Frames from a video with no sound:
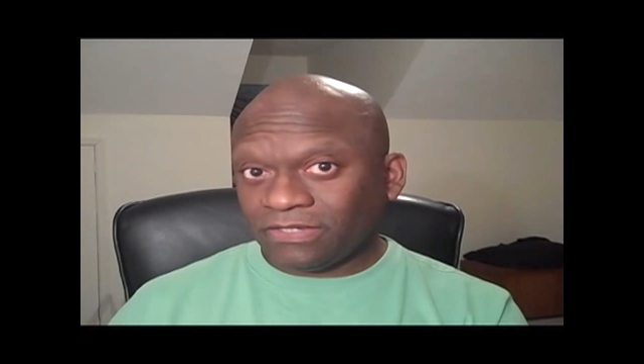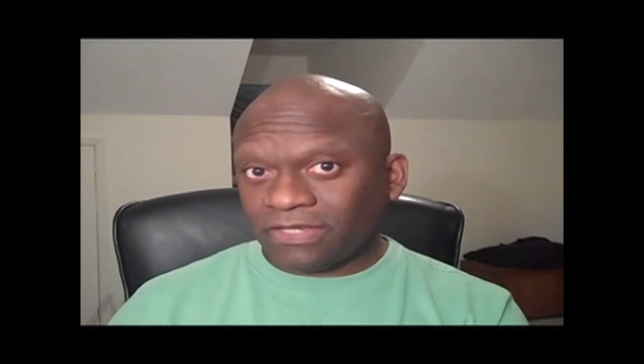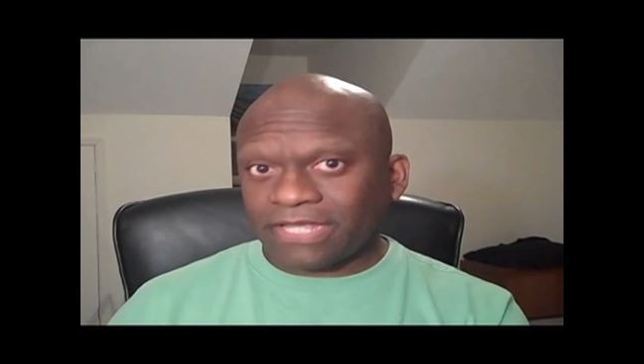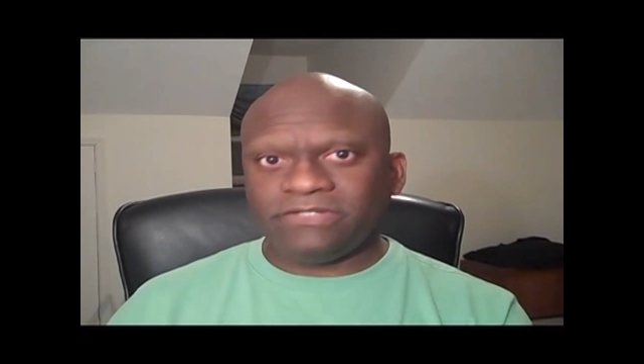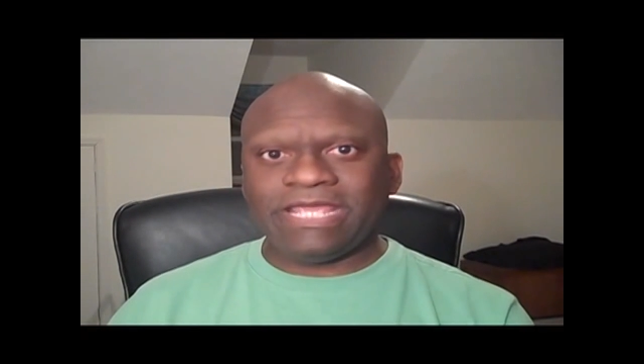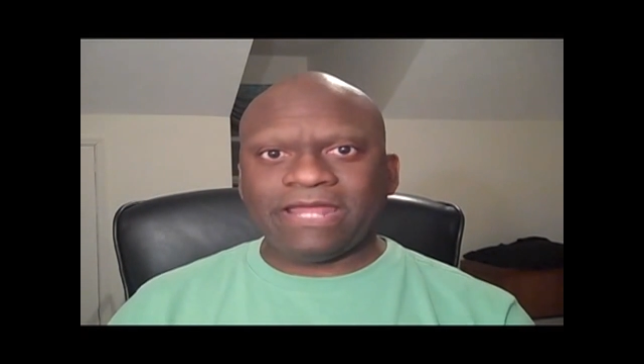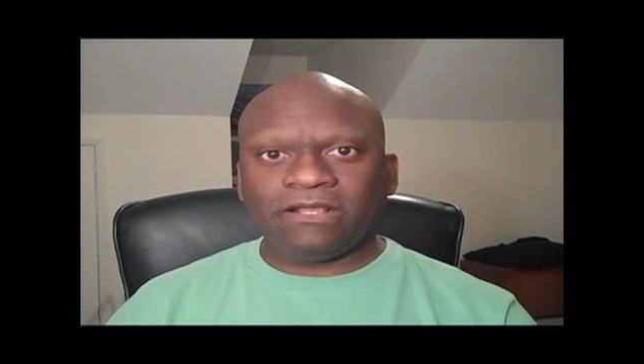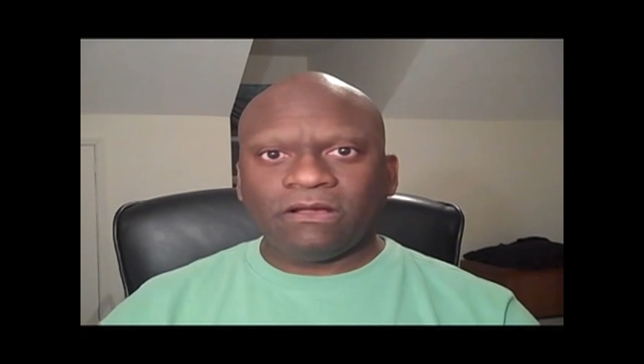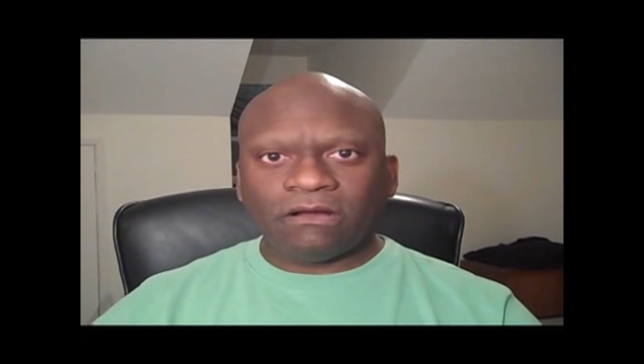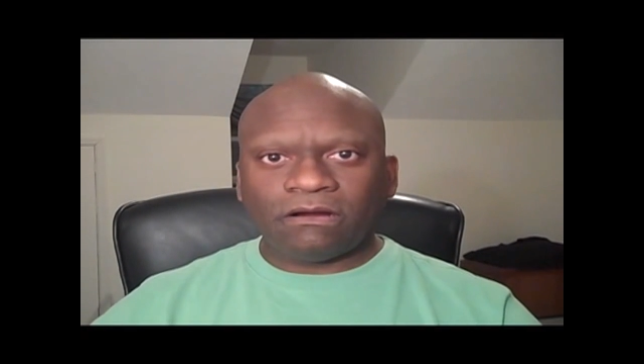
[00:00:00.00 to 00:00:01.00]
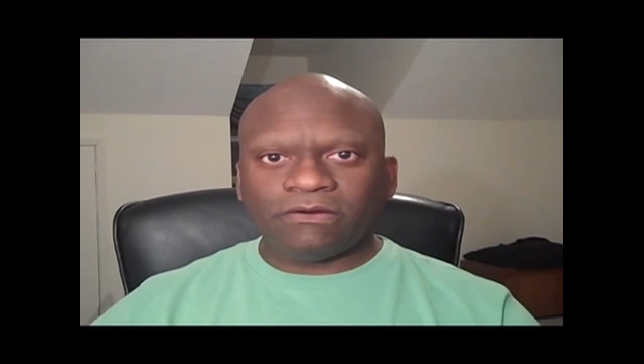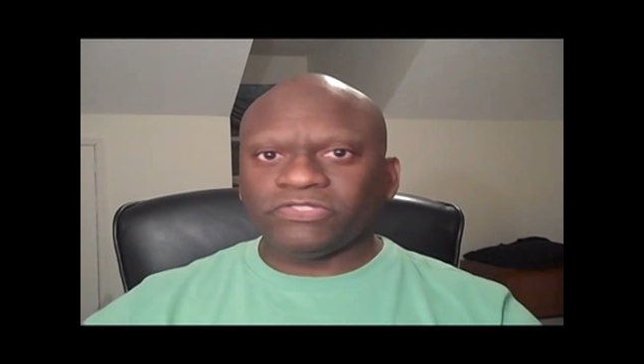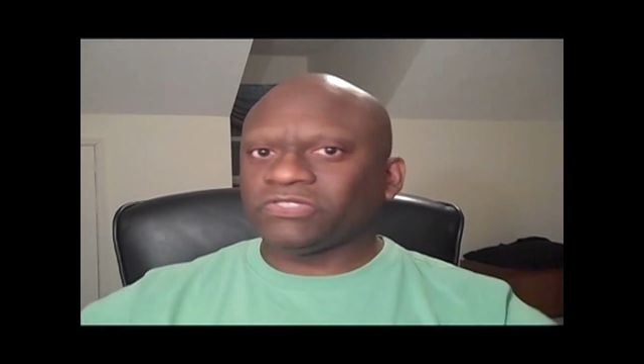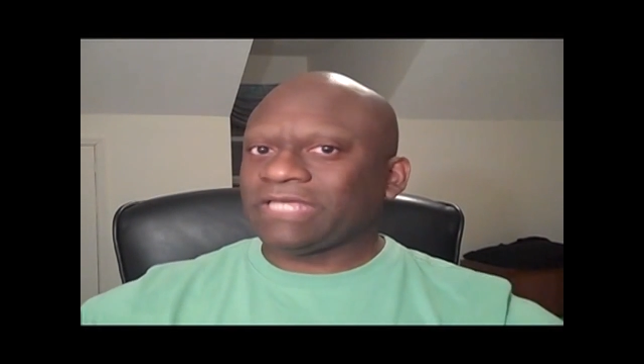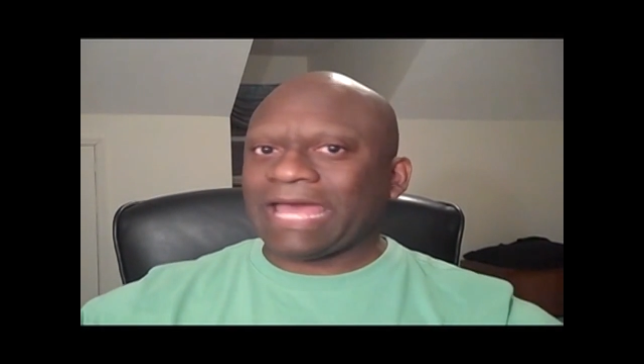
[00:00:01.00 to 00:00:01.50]
and yet are
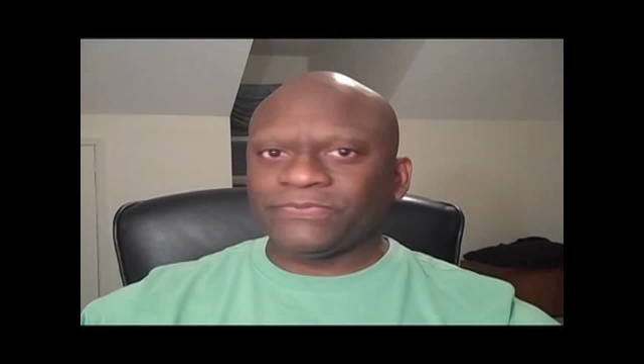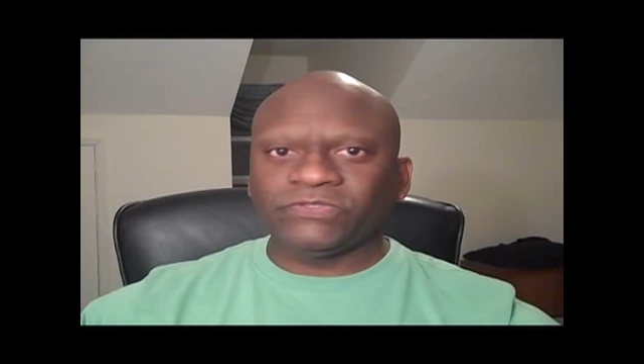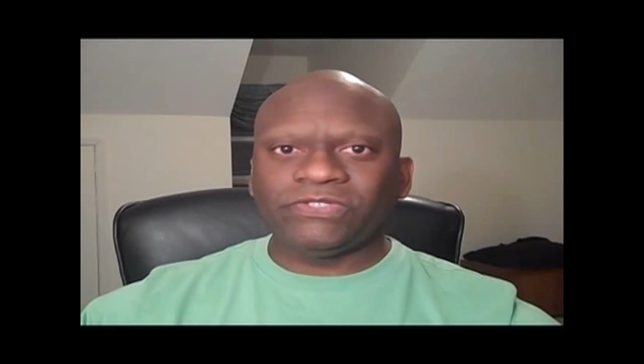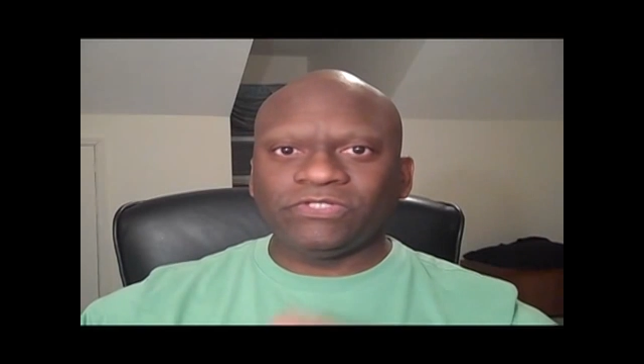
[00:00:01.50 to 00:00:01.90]
just absolutely